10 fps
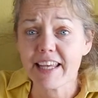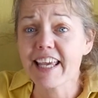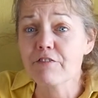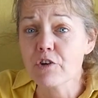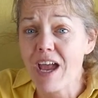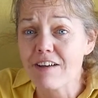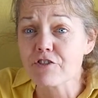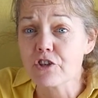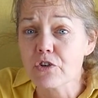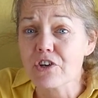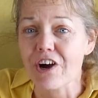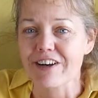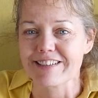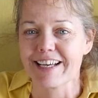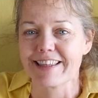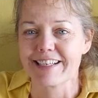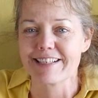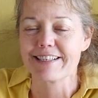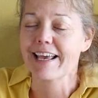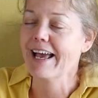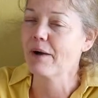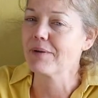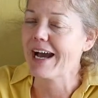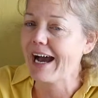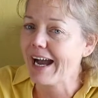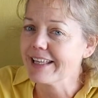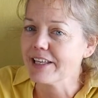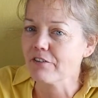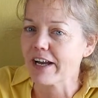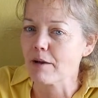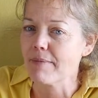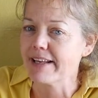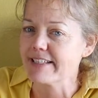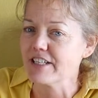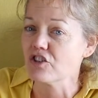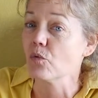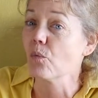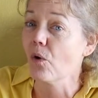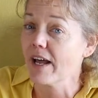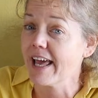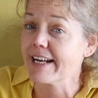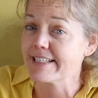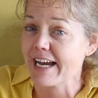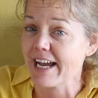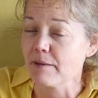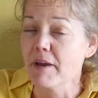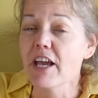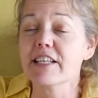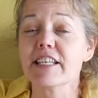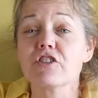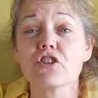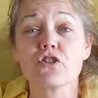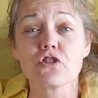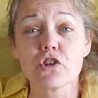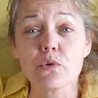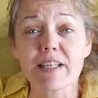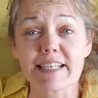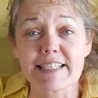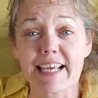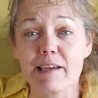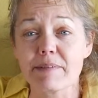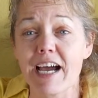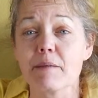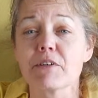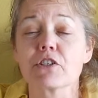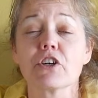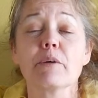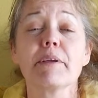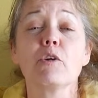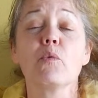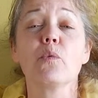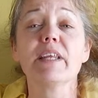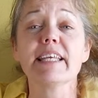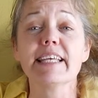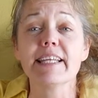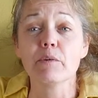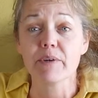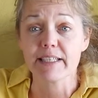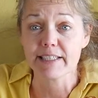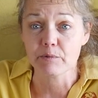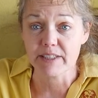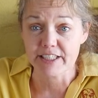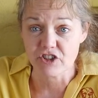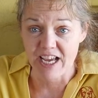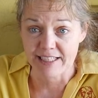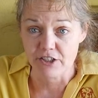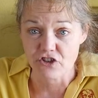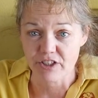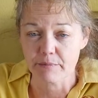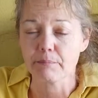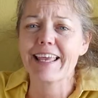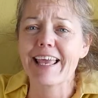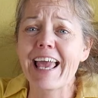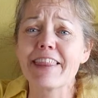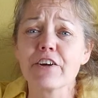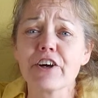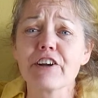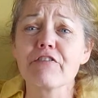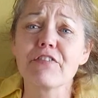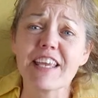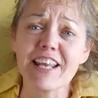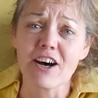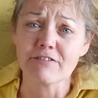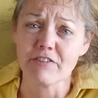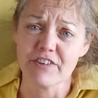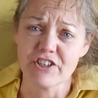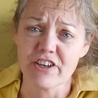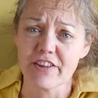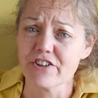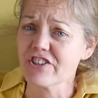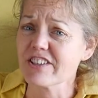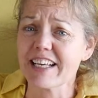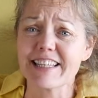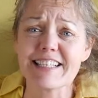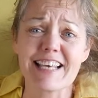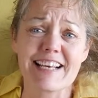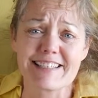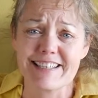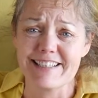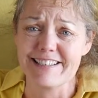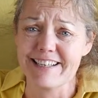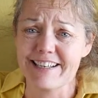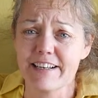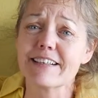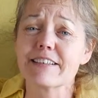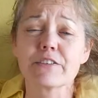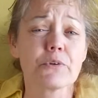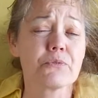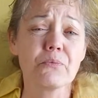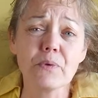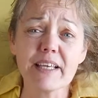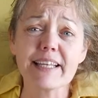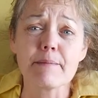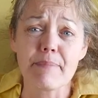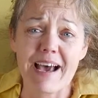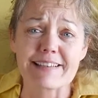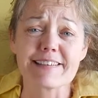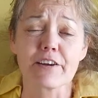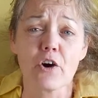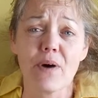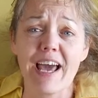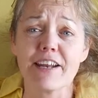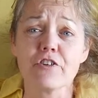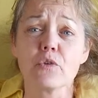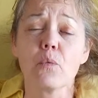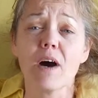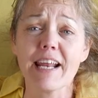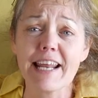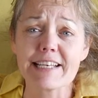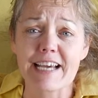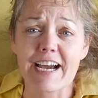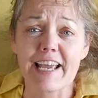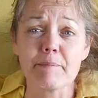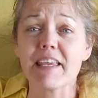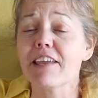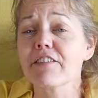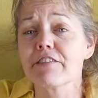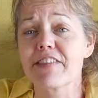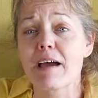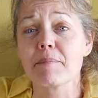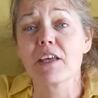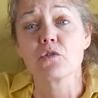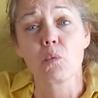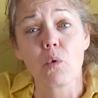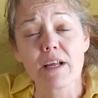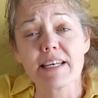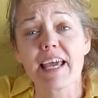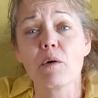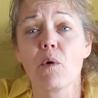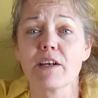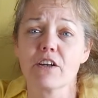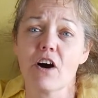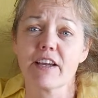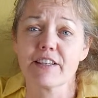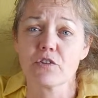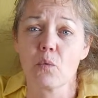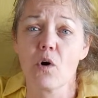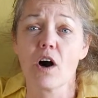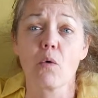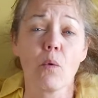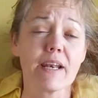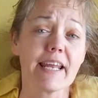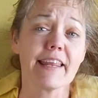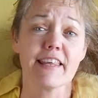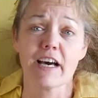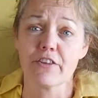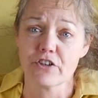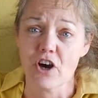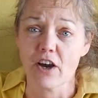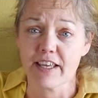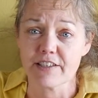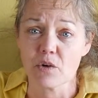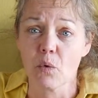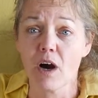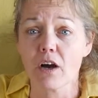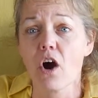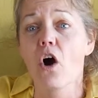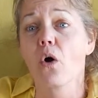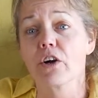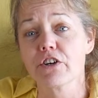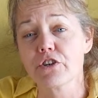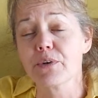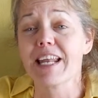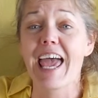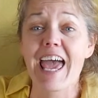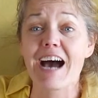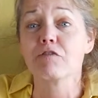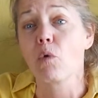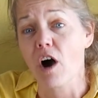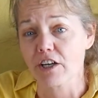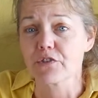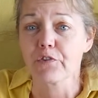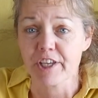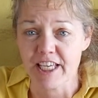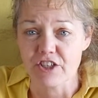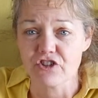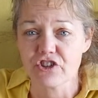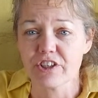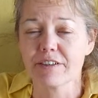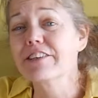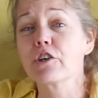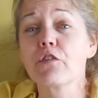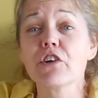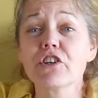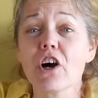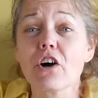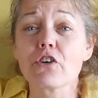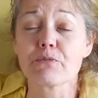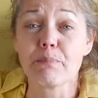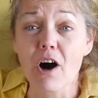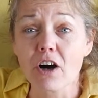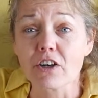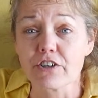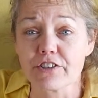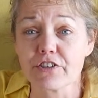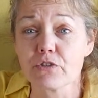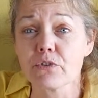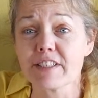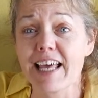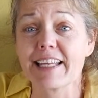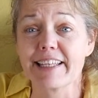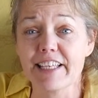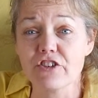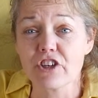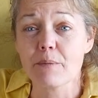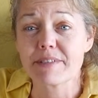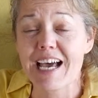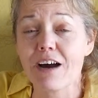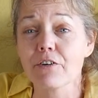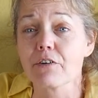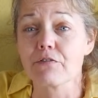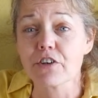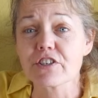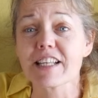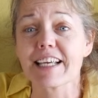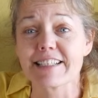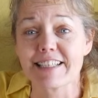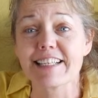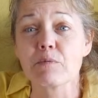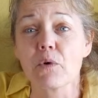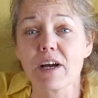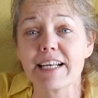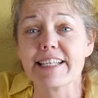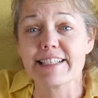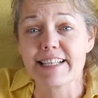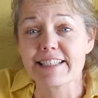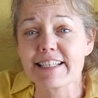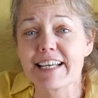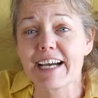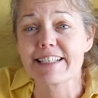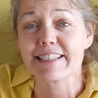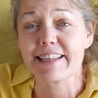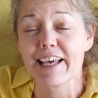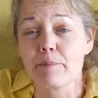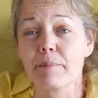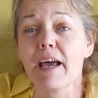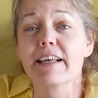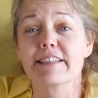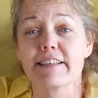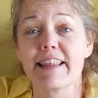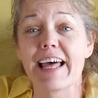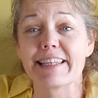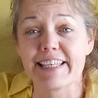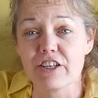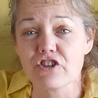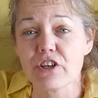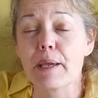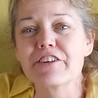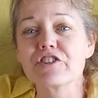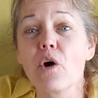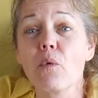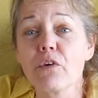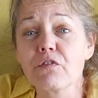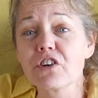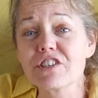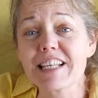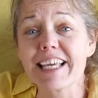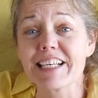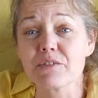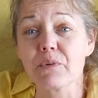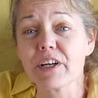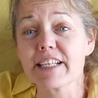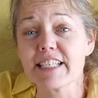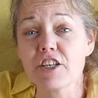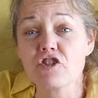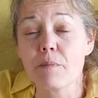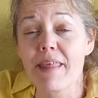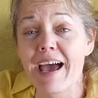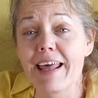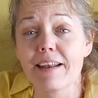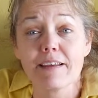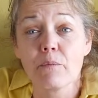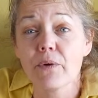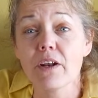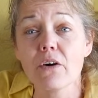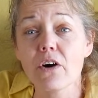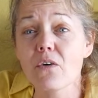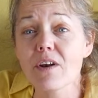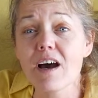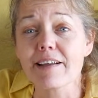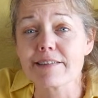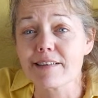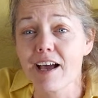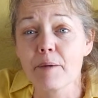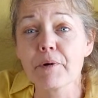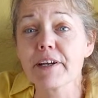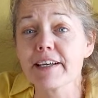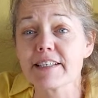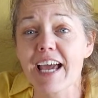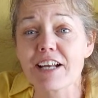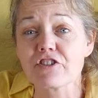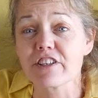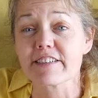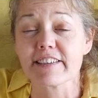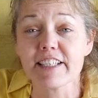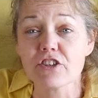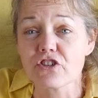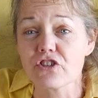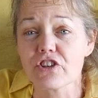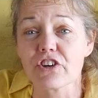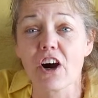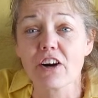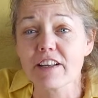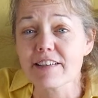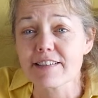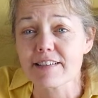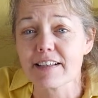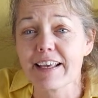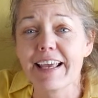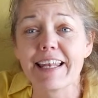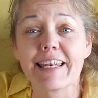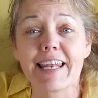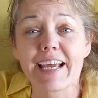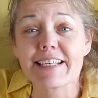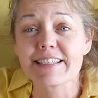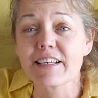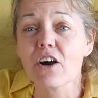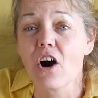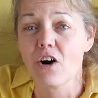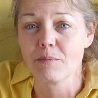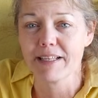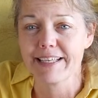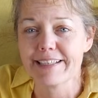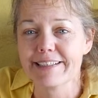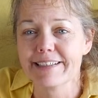If you have 2 dogs like this, I would highly recommend teaching 1 at a time. Teaching 2 at the same time is going to be really, really, really challenging. And they're going to feed off of each other, just like these Eskies did. So it's really best to go ahead and do 1 at a time, even if that means one day one dog gets a walk, one day the other dog gets a walk, or you're doing half walks for each. So if your dog goes bonkers as soon as that leash comes out, the first thing is let's work on desensitizing them to that leash. So the first thing is we're going to teach them that we don't go nuts. I'm going to attach this leash to your harness nice and calmly.